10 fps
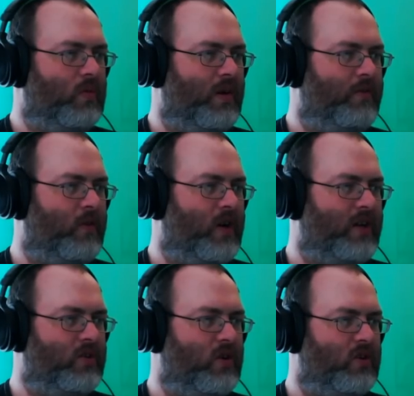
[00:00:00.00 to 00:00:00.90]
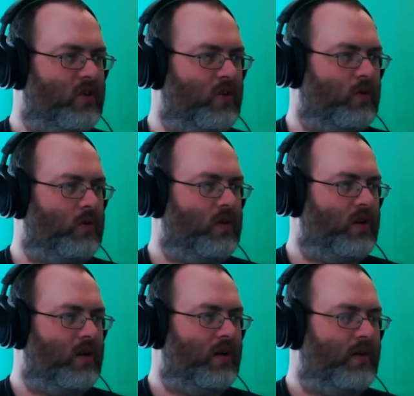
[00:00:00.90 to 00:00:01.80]
Why for? I do not know.
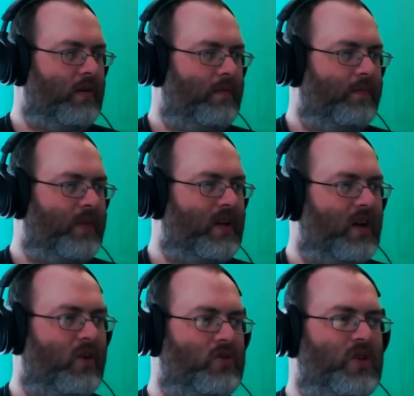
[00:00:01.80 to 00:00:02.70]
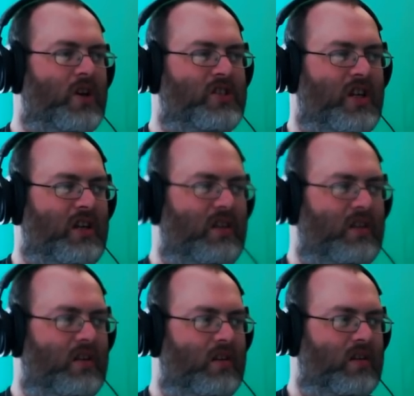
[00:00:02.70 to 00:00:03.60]
And there goes Nursey.
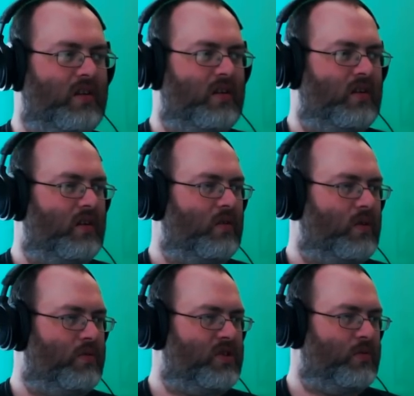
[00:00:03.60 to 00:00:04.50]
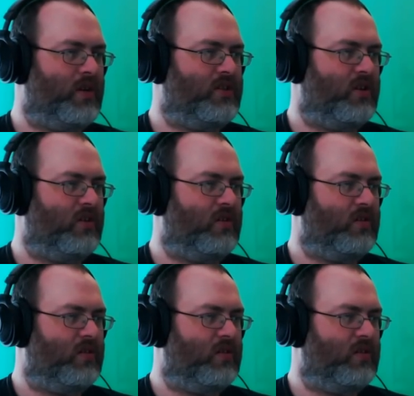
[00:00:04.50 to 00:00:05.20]
Wonder where she went to.